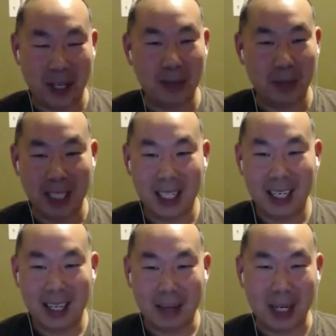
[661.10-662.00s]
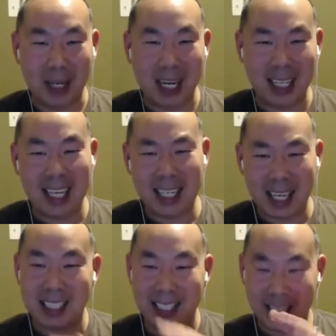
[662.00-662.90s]
but he
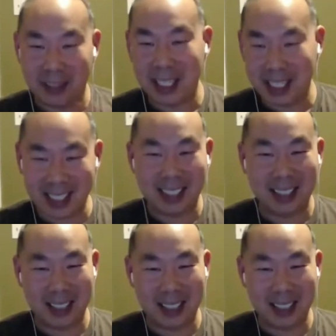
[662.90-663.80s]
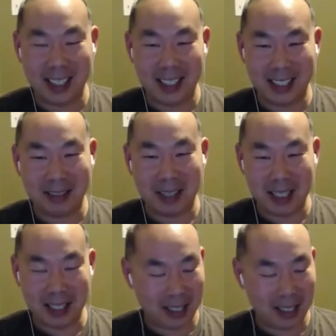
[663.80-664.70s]
likes
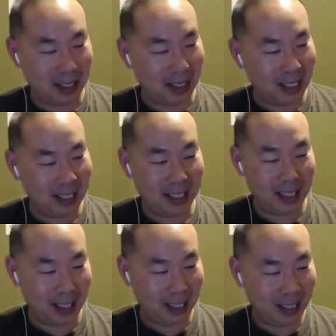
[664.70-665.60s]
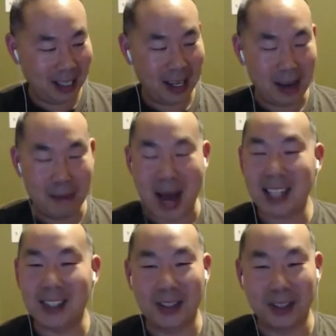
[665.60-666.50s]
he's a
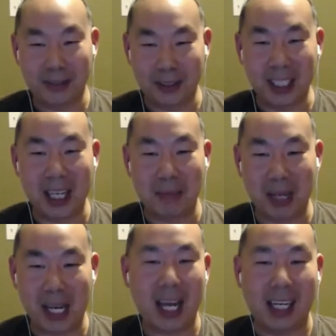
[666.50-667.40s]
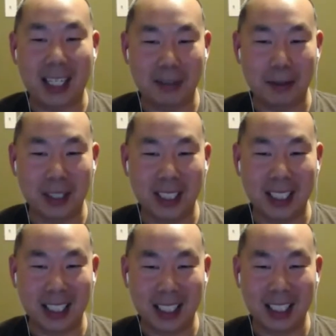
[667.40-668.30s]
ambassador for the NBA. He
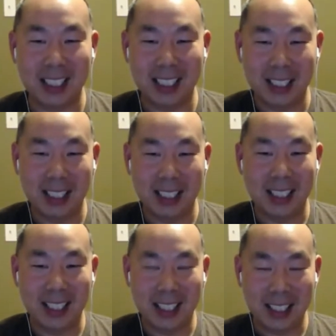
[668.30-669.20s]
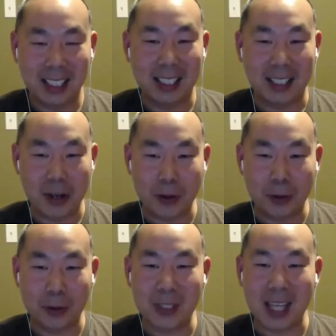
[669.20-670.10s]
really
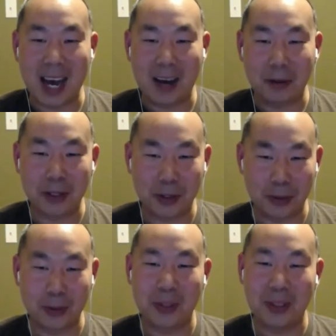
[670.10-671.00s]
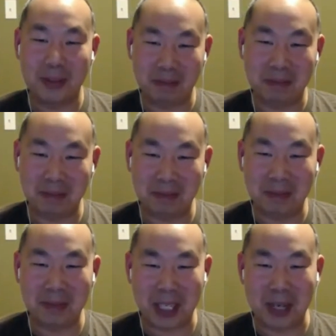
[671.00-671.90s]
knows how to
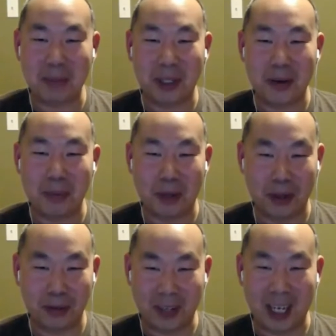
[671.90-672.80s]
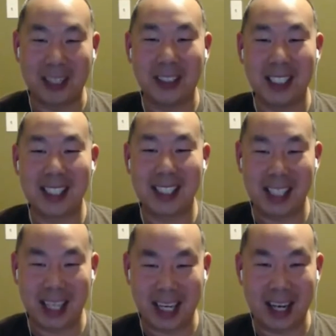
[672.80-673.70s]
keep a low profile and
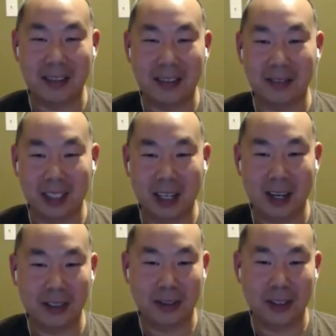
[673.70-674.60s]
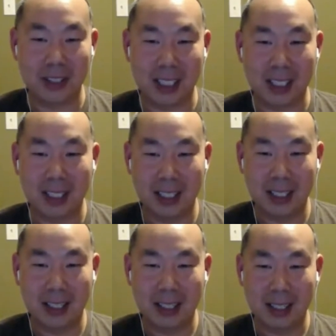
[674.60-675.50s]
stay out of the controversy.
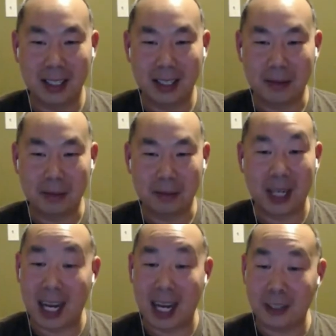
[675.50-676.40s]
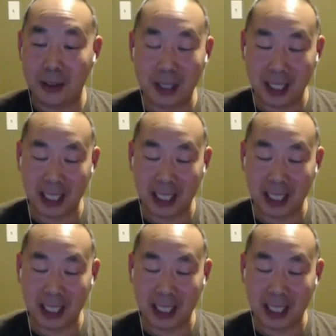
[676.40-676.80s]
But I do think.